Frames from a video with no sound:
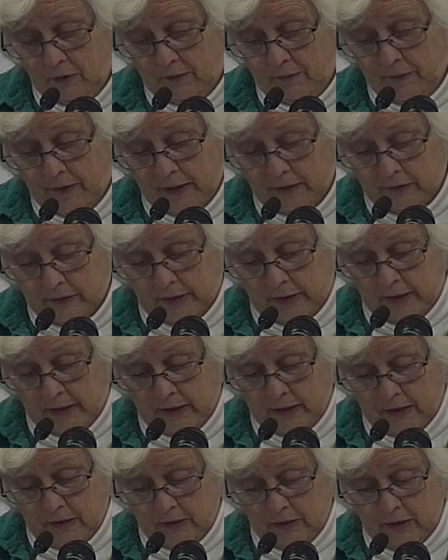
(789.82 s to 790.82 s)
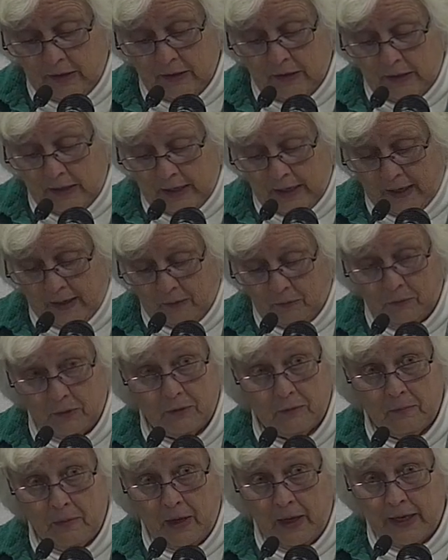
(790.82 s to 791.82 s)
effect, I undid it now
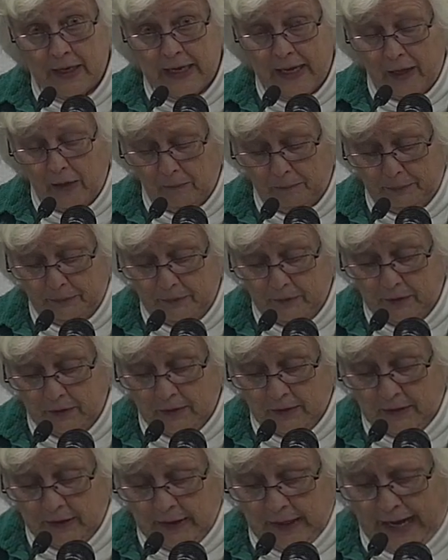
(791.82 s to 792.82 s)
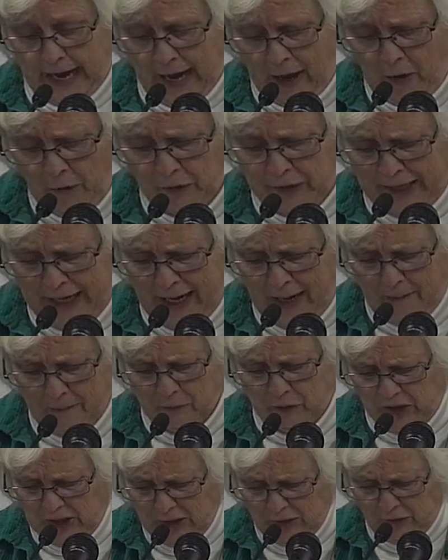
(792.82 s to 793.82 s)
with my yelp. How
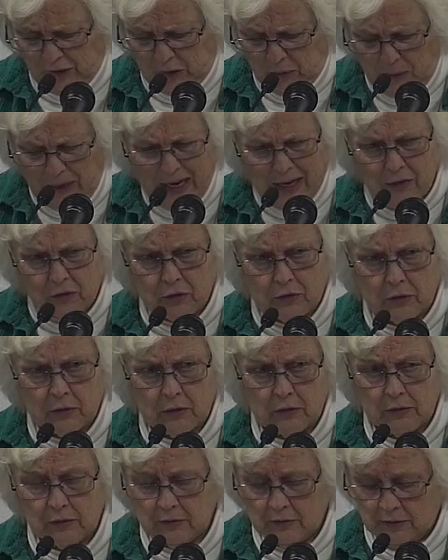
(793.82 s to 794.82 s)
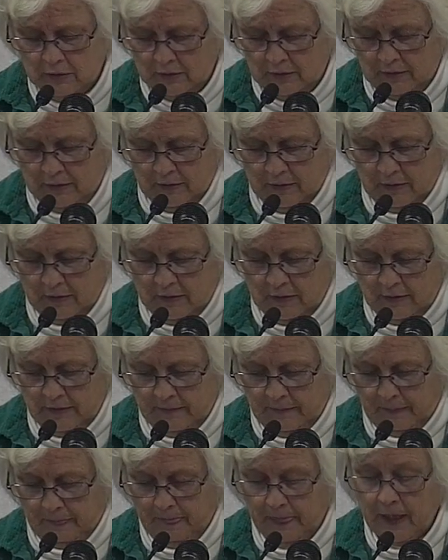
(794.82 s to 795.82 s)
damn Jeez Louise!
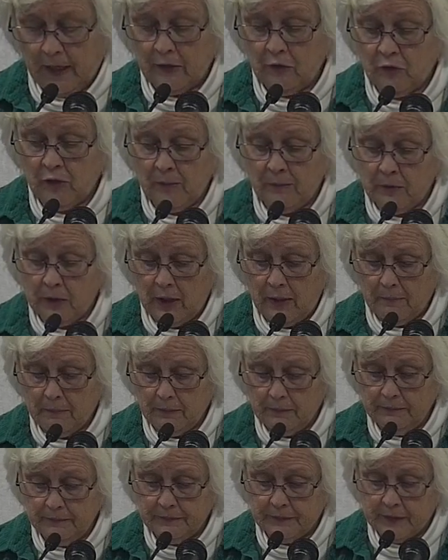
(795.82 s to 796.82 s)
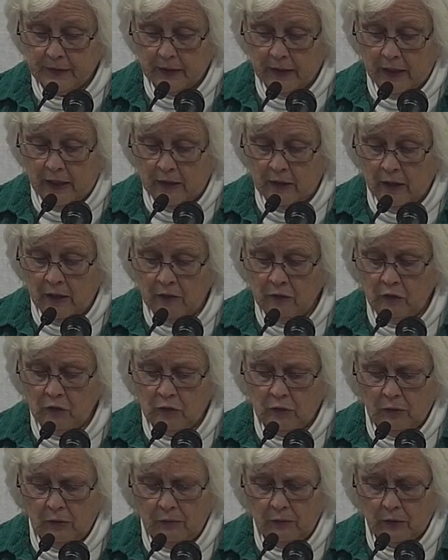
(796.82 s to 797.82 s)
I jumped up and
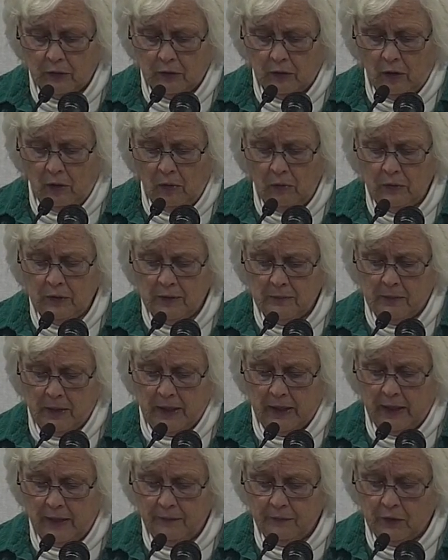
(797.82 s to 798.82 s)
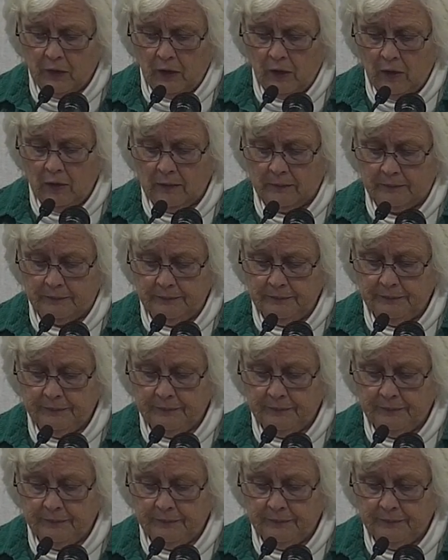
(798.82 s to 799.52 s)
hunched over, holding my left arm.